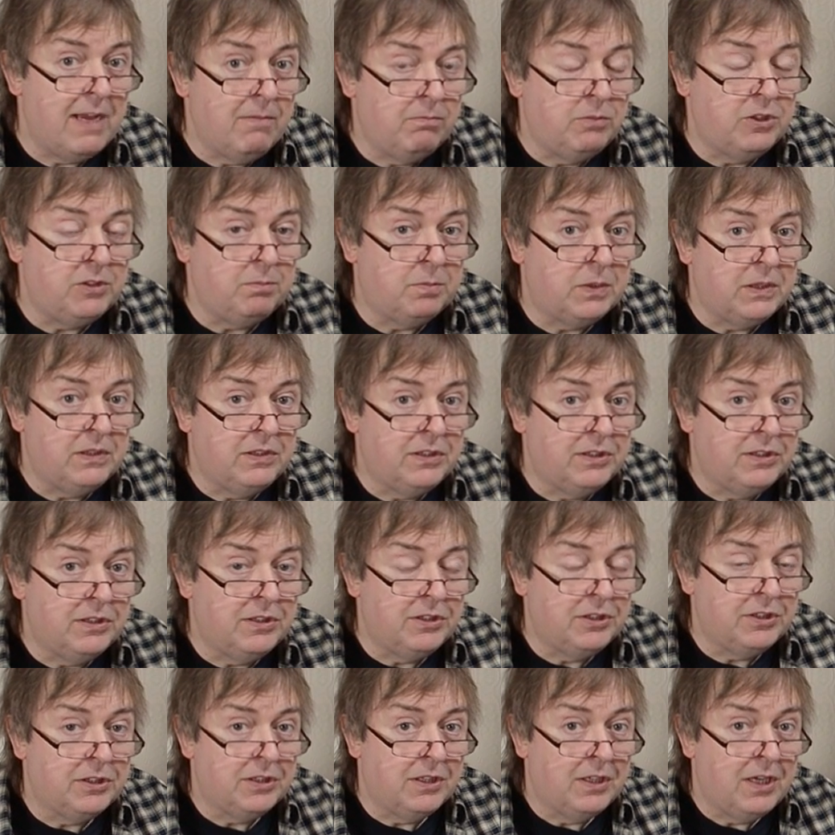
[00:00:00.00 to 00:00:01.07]
Epson
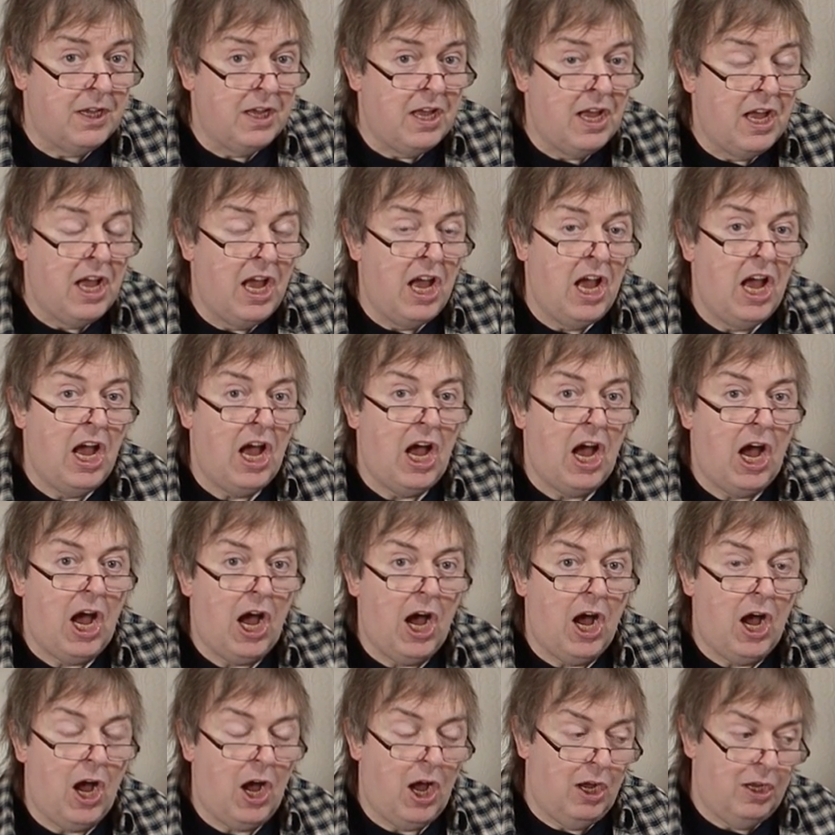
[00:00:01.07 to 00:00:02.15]
printers
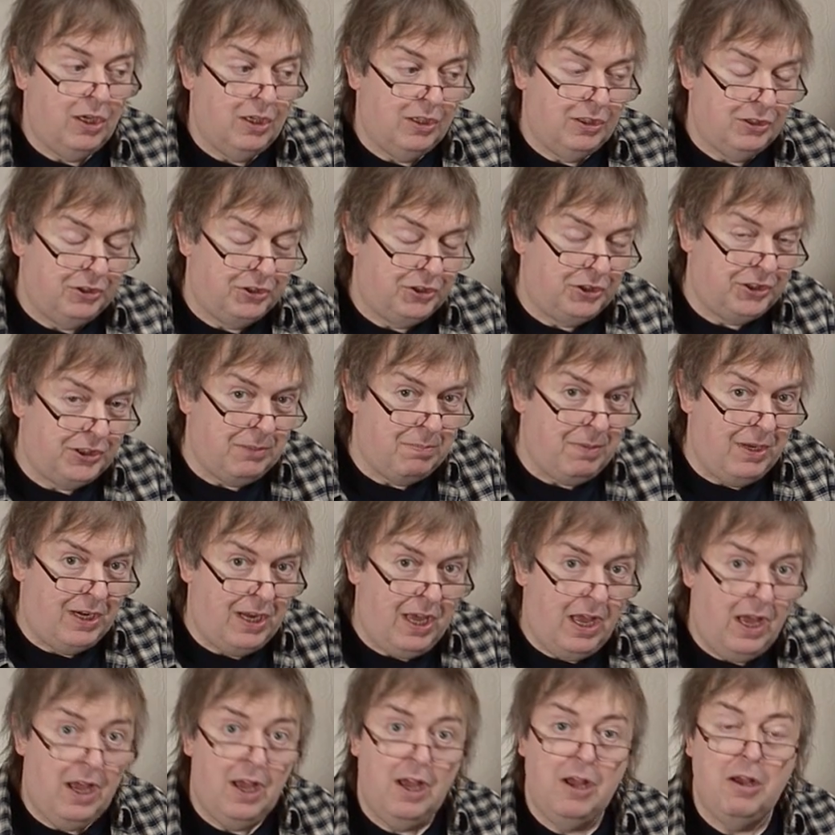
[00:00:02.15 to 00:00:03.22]
are
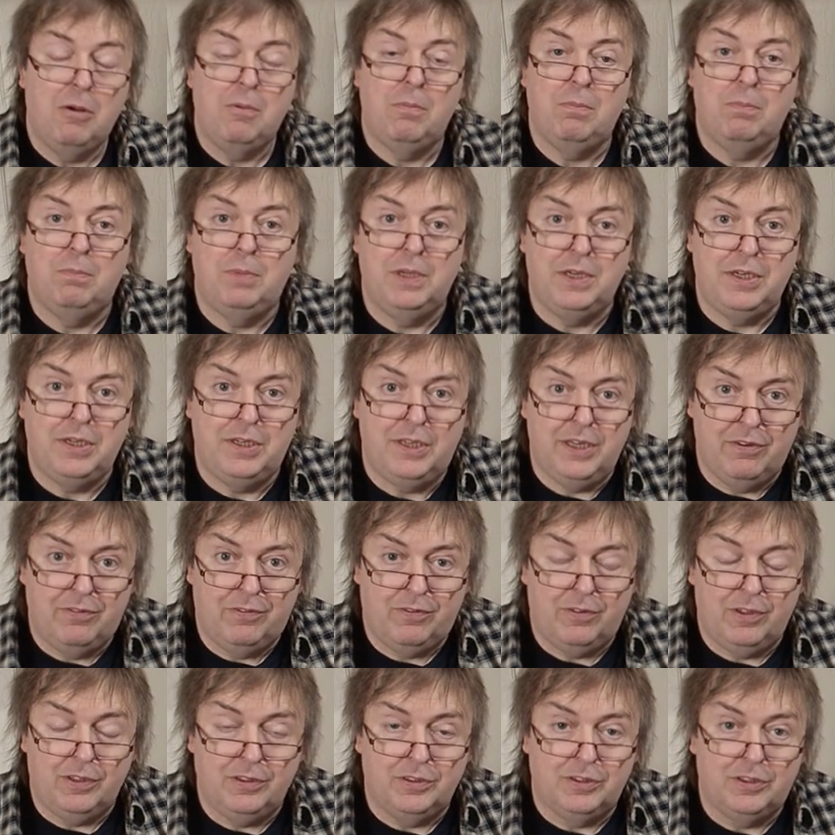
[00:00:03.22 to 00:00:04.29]
similar but
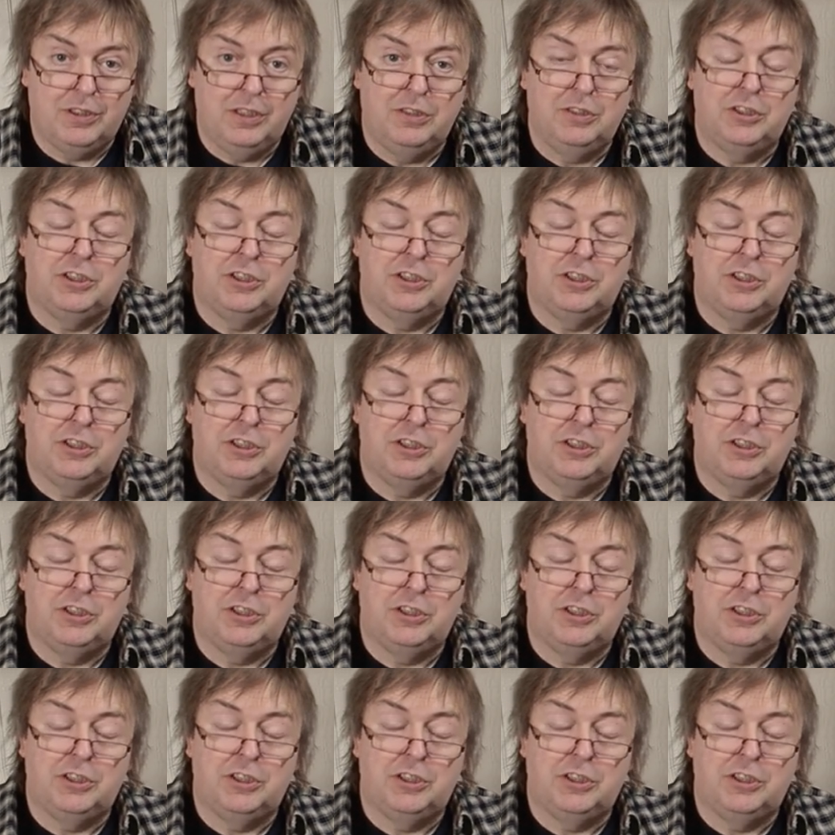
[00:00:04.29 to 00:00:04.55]
different.